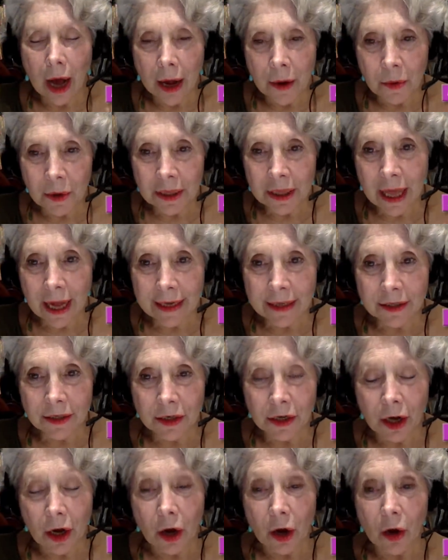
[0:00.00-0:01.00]
I would like
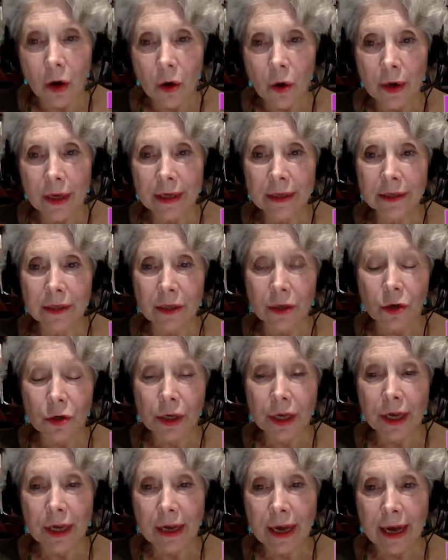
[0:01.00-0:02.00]
to go is
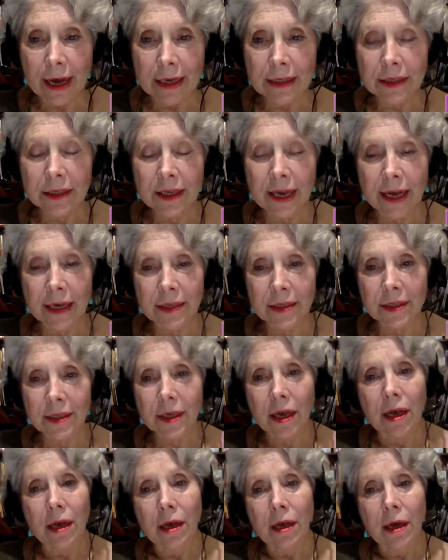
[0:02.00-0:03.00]
looking at
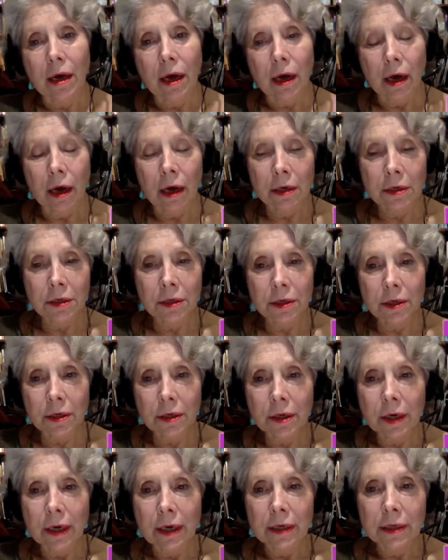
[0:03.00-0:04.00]
sex
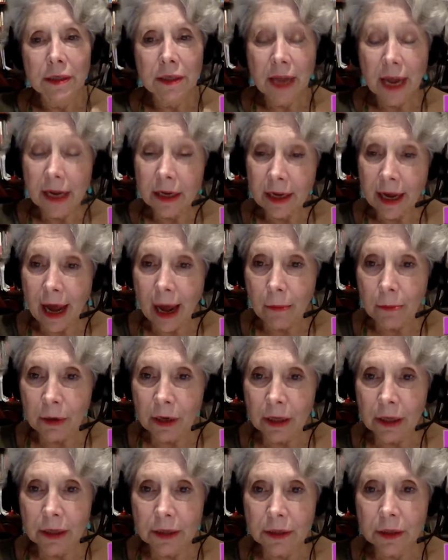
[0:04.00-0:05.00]
under state
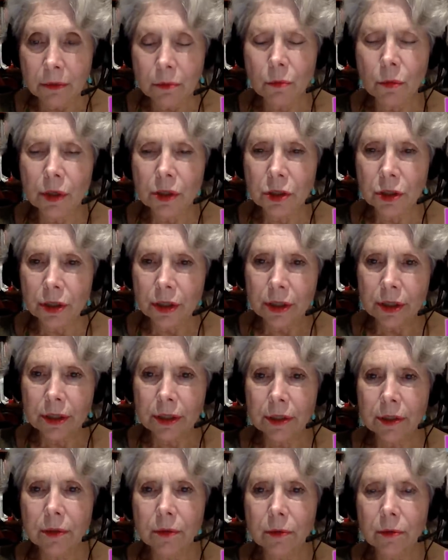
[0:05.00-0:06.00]
capitalism, which
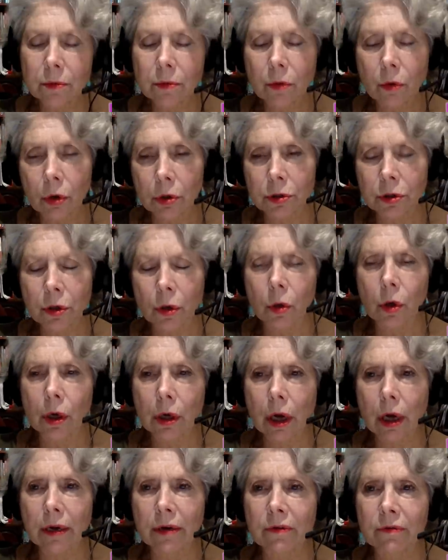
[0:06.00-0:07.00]
is also
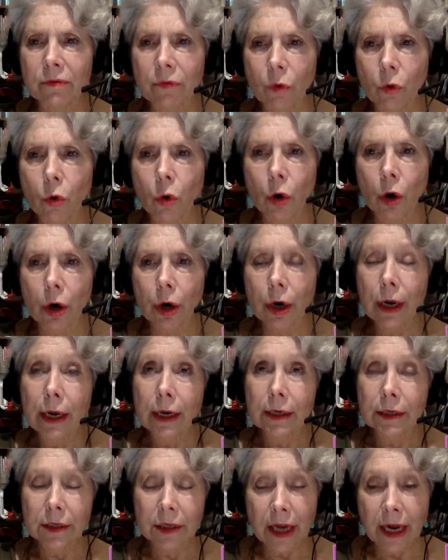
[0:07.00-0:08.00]
a kind of or
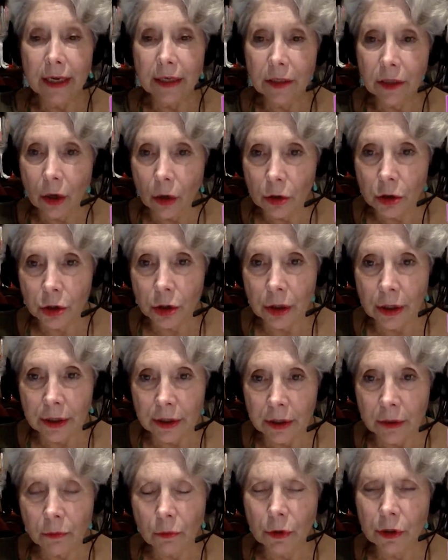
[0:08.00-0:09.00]
state
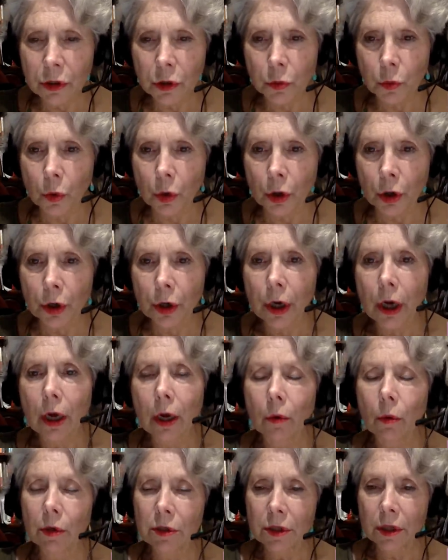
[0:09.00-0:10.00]
socialism, which were
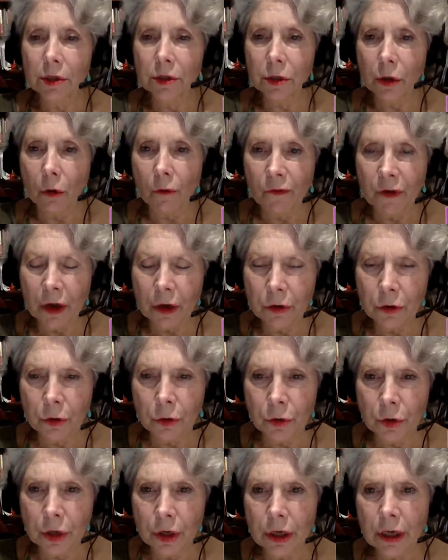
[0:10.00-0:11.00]
was the Soviet
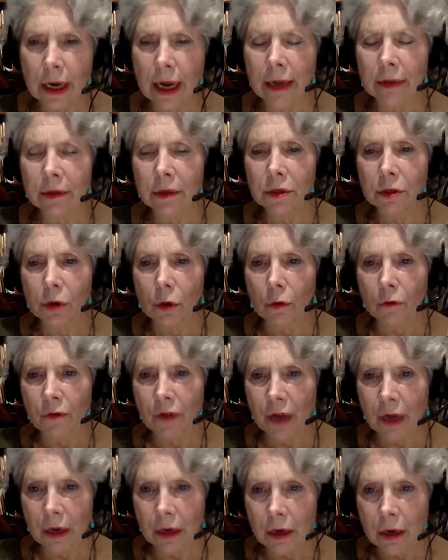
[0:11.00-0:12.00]
Union and the
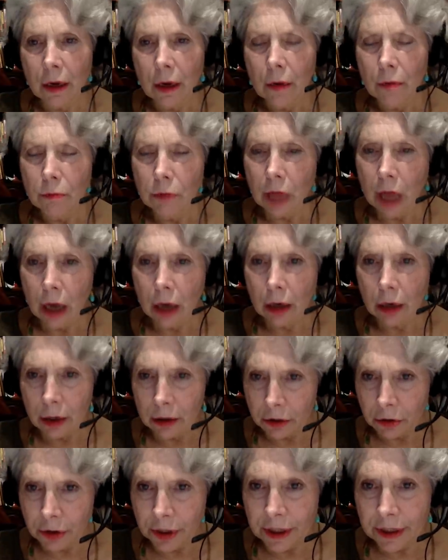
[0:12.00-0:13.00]
Soviet bloc
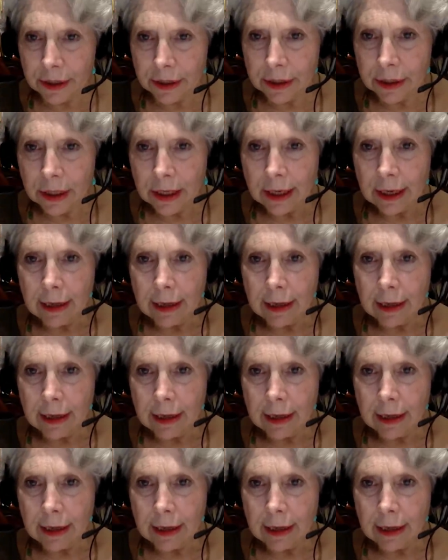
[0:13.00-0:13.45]
countries.